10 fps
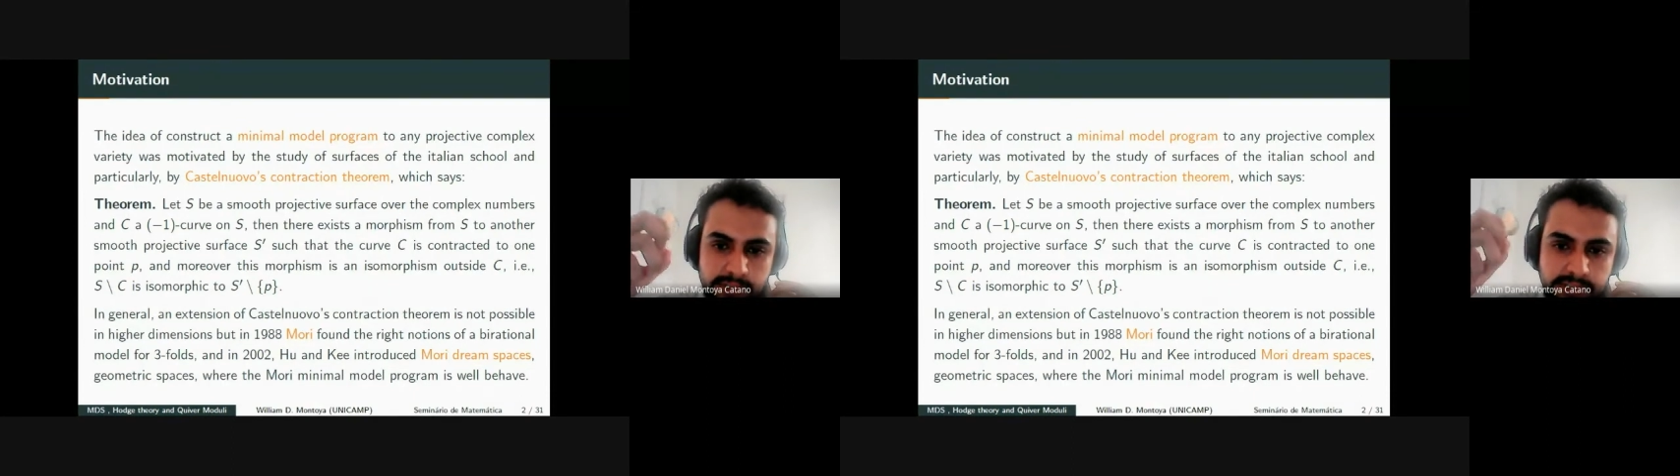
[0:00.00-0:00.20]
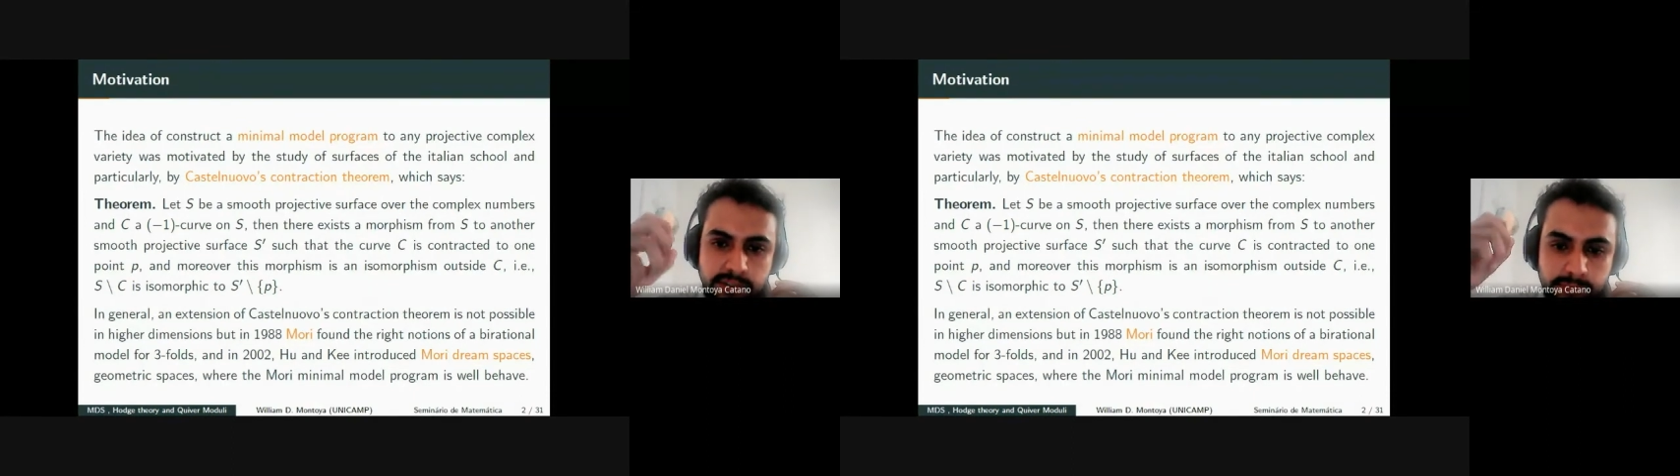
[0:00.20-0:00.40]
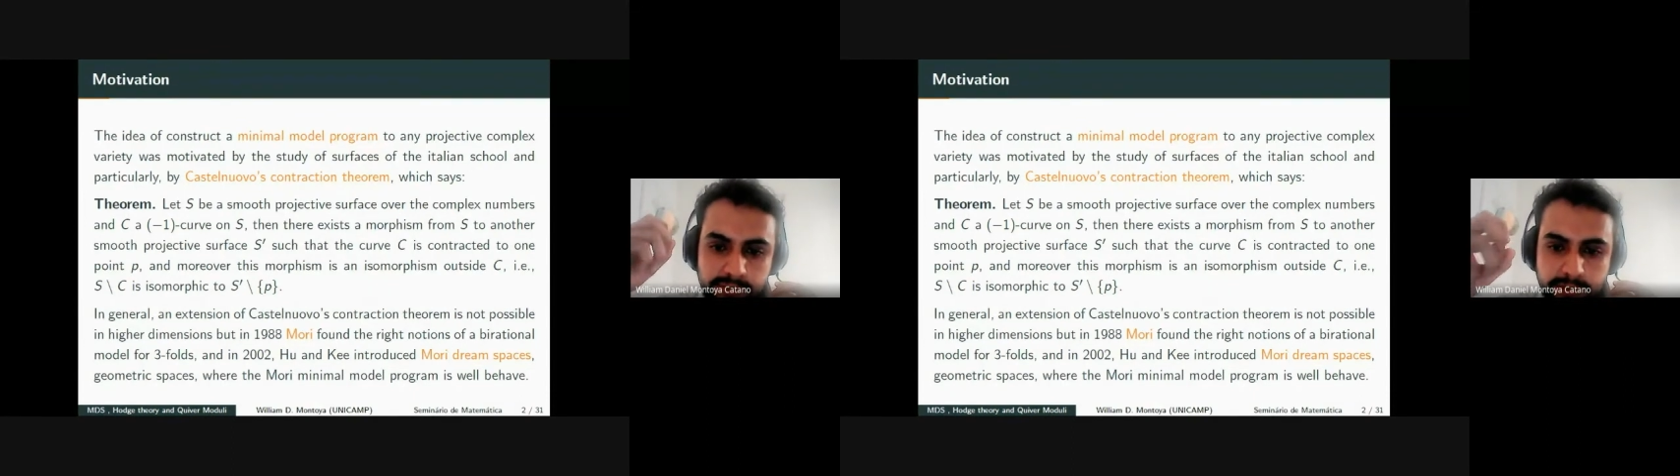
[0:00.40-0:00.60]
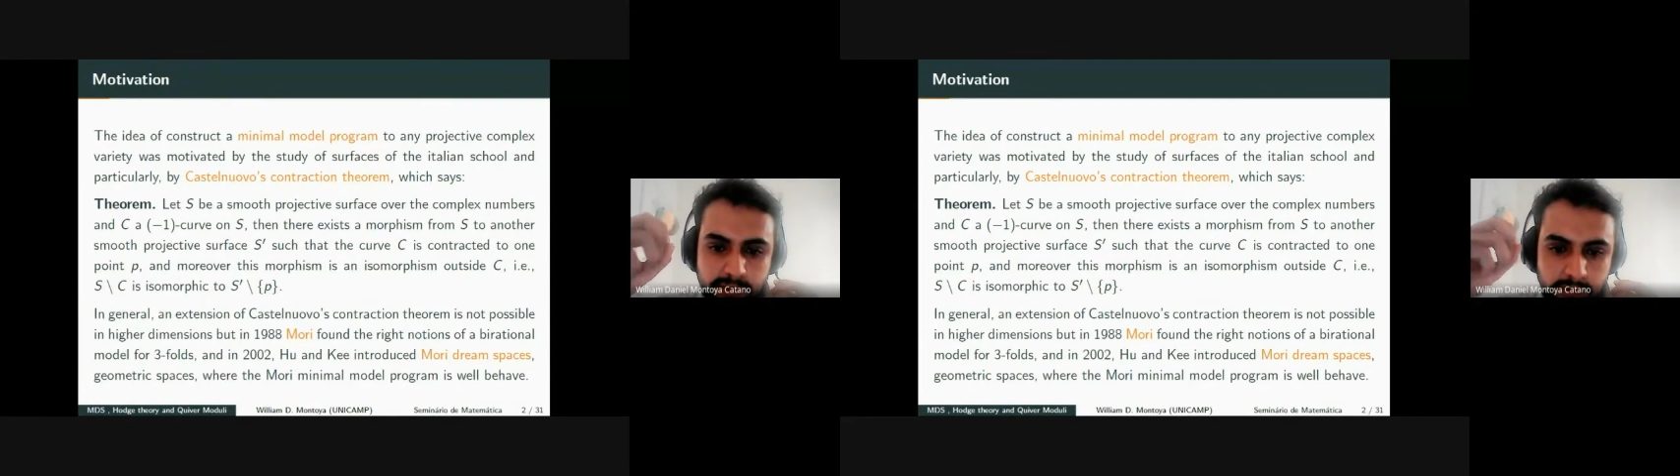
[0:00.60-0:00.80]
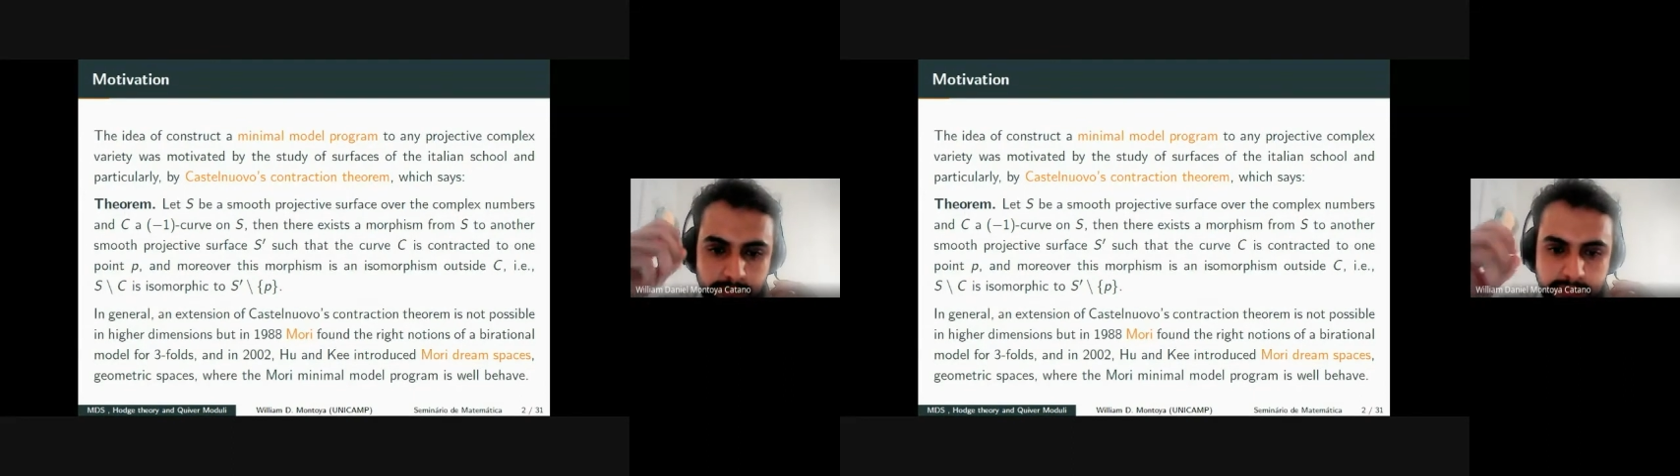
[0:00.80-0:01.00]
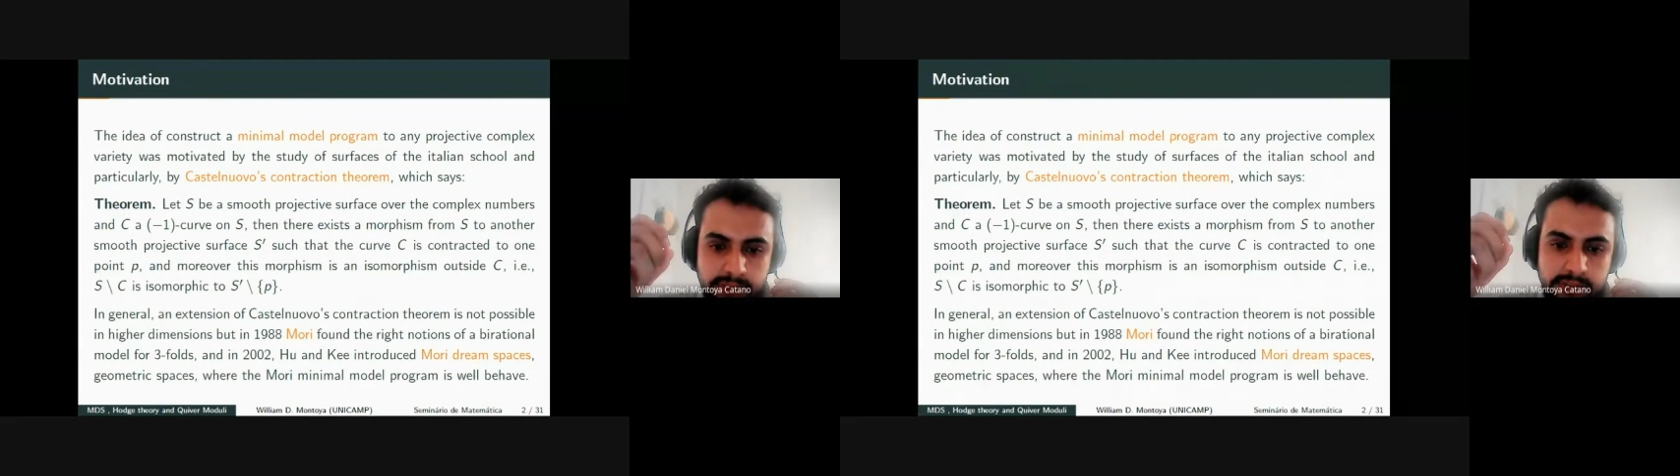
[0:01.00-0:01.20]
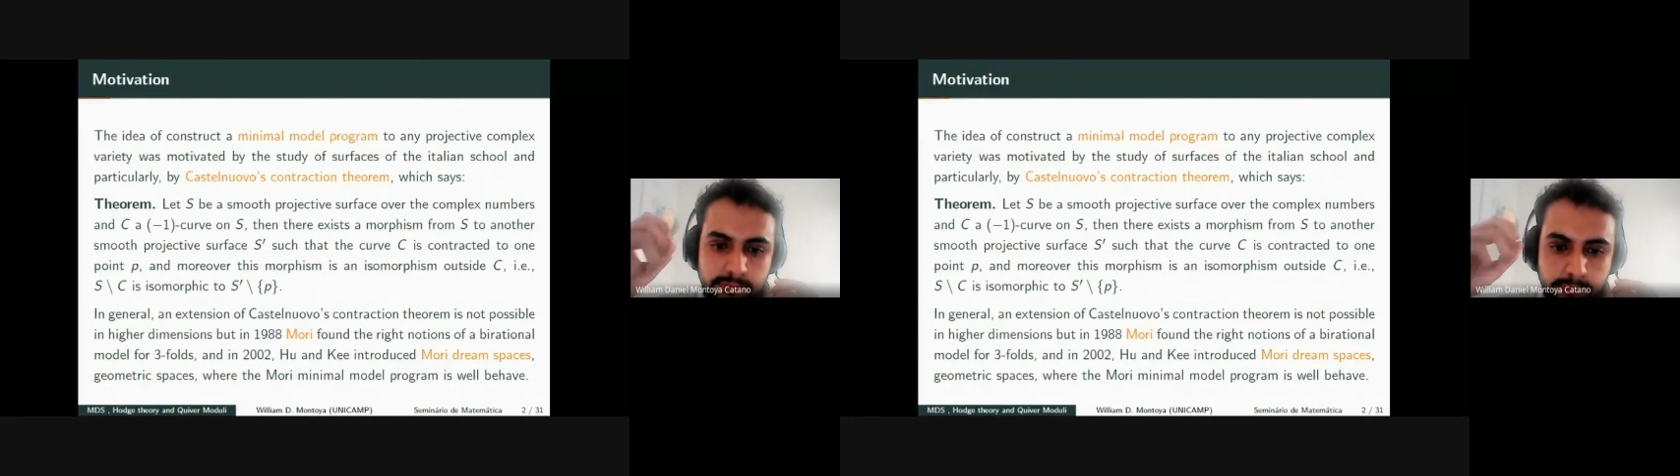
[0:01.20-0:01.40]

these geometric objects